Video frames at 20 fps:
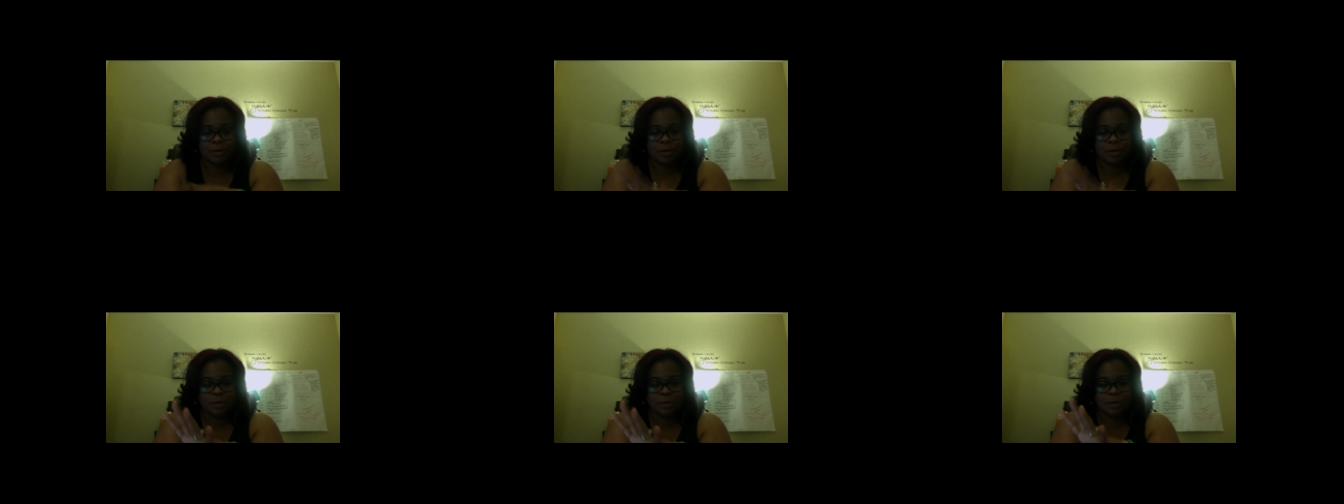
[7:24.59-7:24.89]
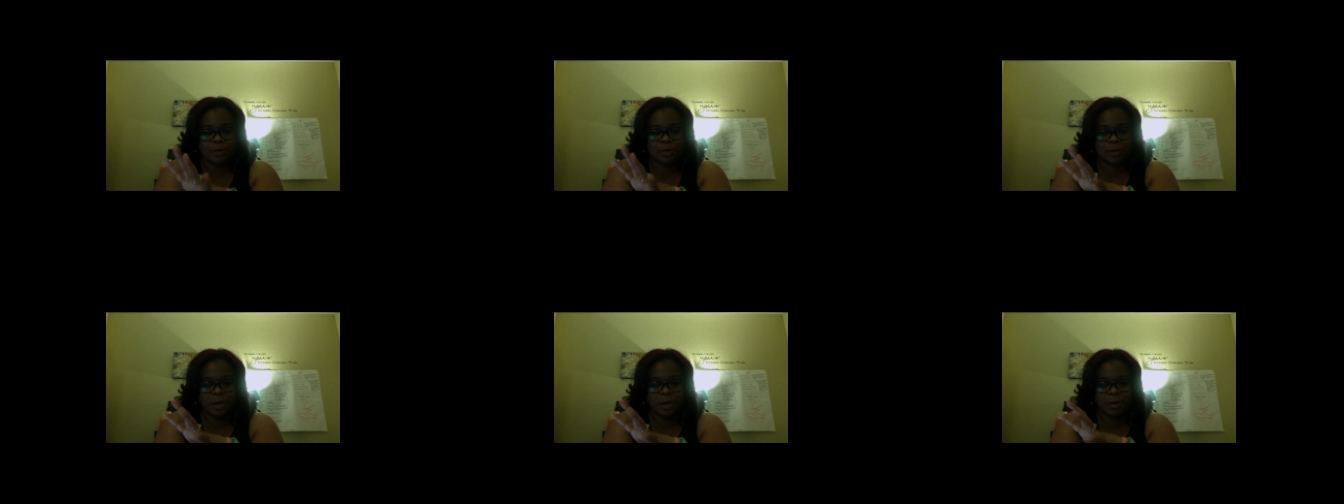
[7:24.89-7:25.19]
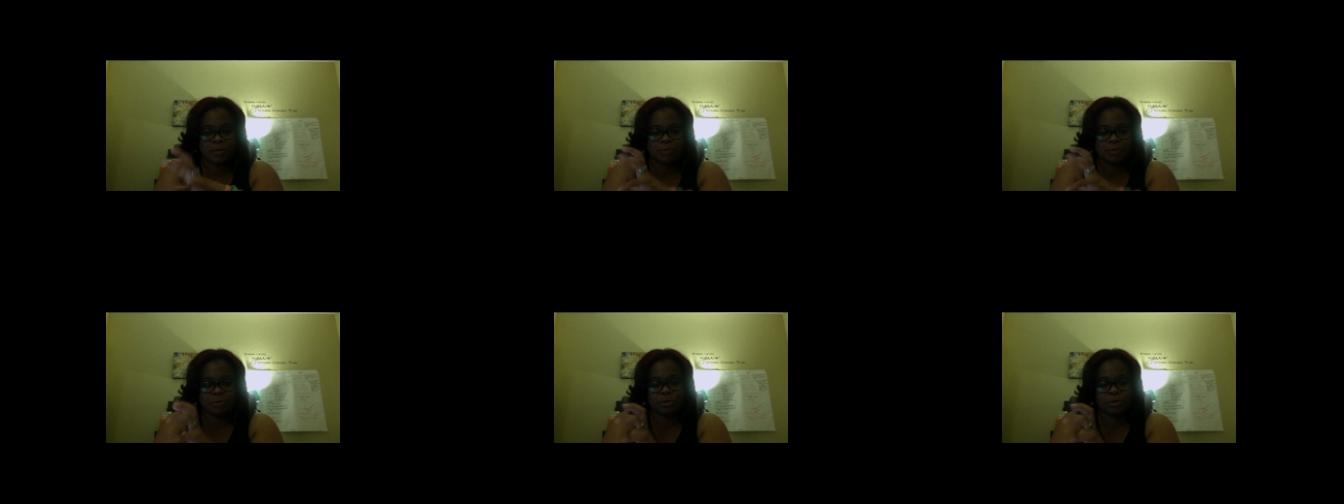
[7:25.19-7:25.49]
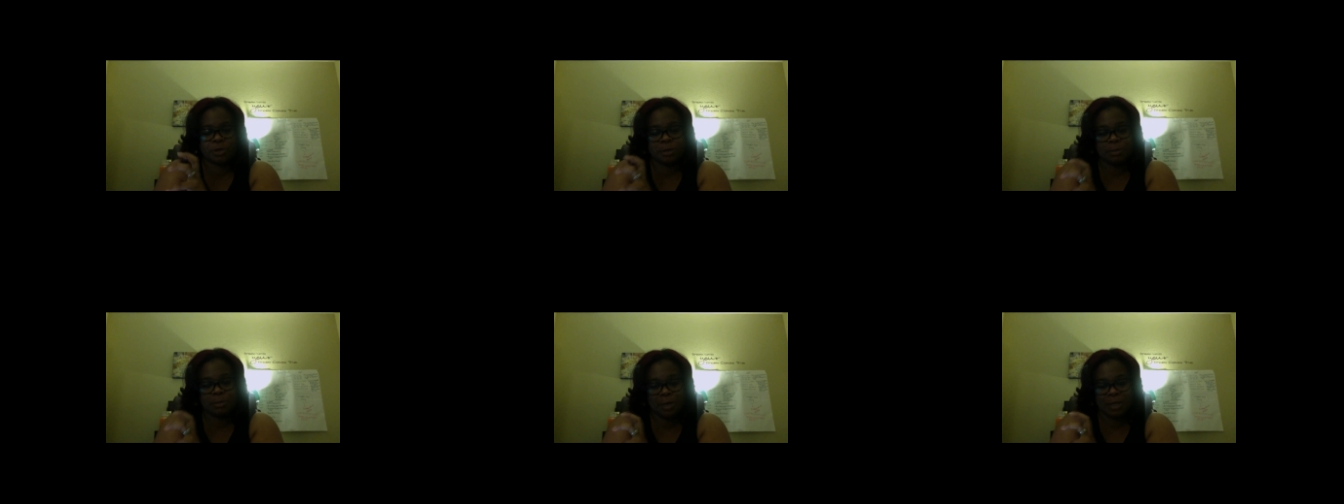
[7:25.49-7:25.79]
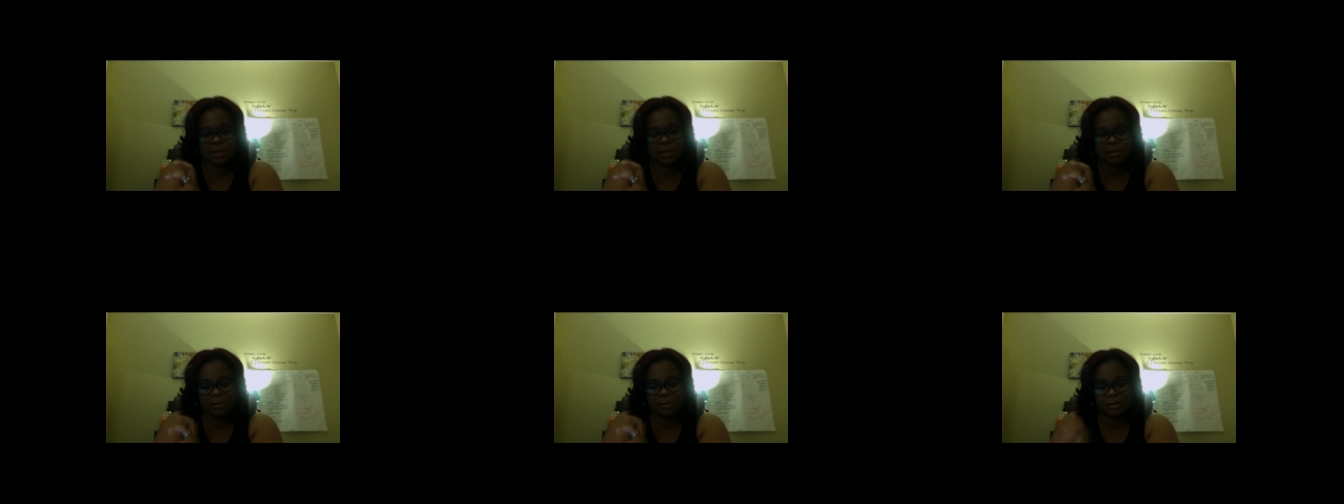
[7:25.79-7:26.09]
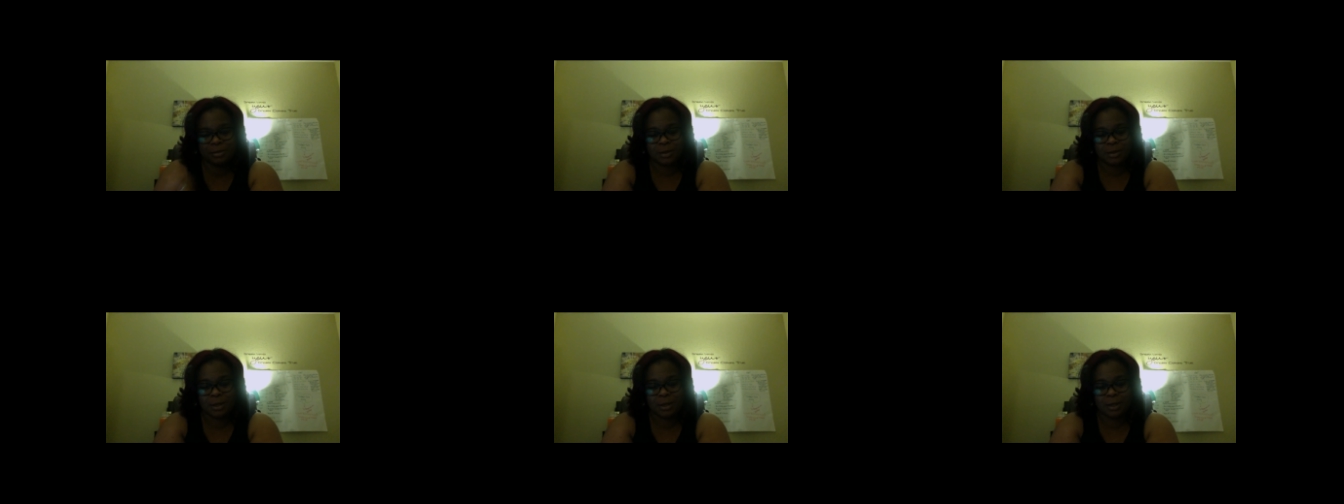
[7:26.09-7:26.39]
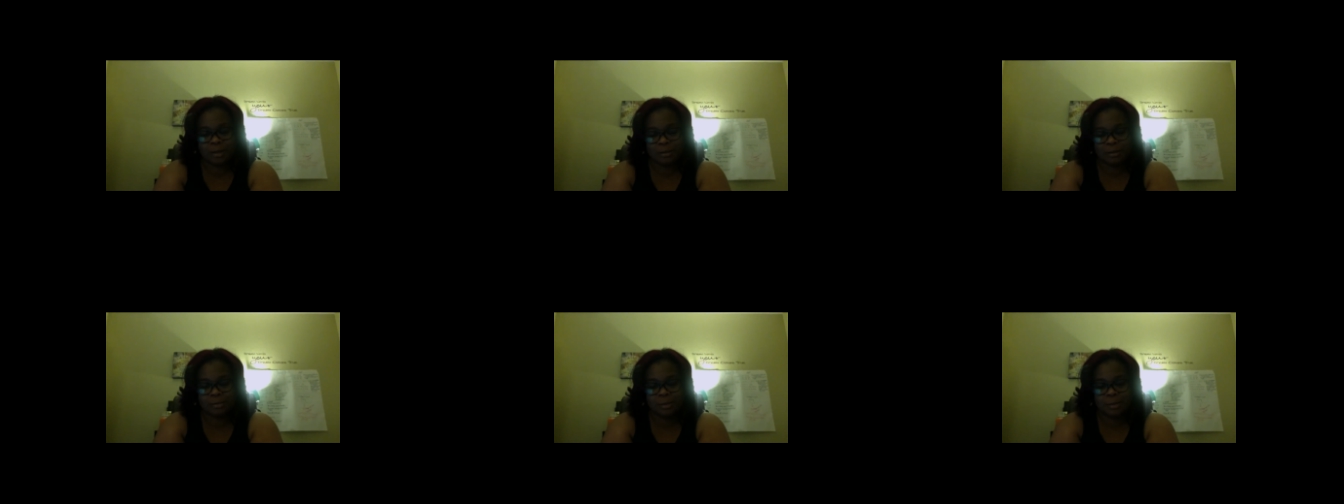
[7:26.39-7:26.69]
thought that that was pretty amazing
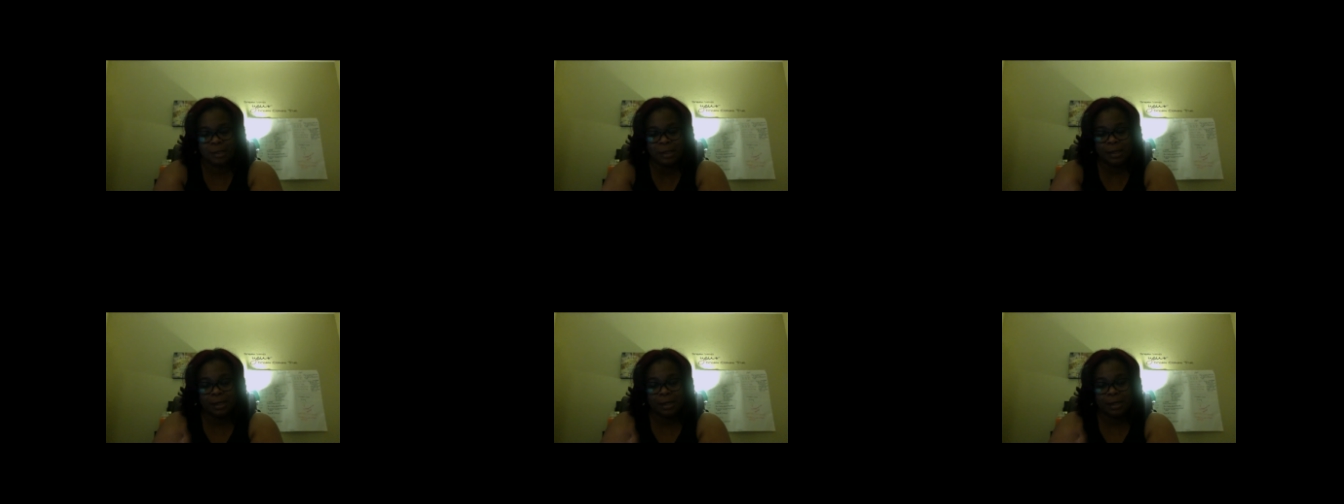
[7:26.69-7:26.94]
and